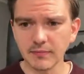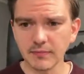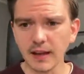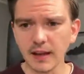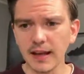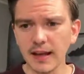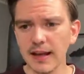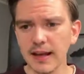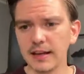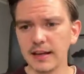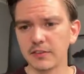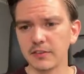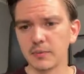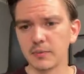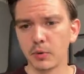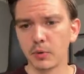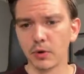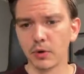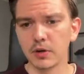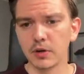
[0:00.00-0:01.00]
and it's
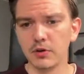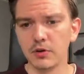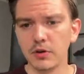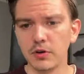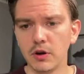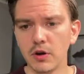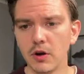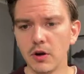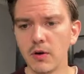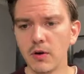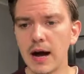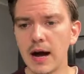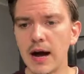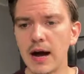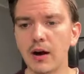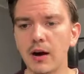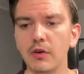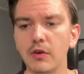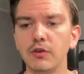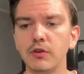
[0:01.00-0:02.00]
important to know
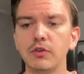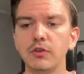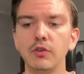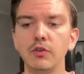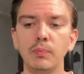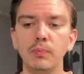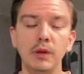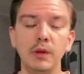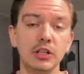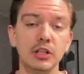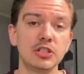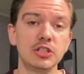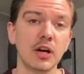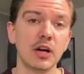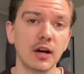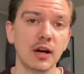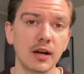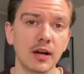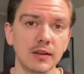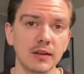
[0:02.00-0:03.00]
how to build
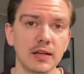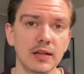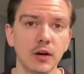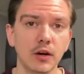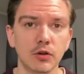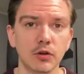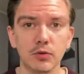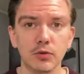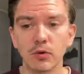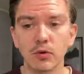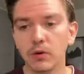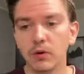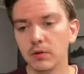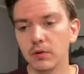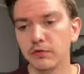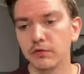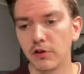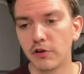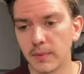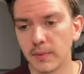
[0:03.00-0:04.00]
charts, how to do all the
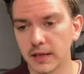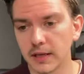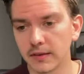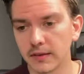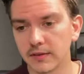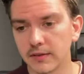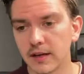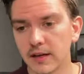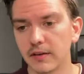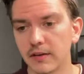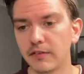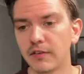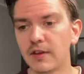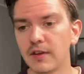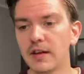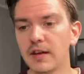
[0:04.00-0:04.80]
formatting stuff,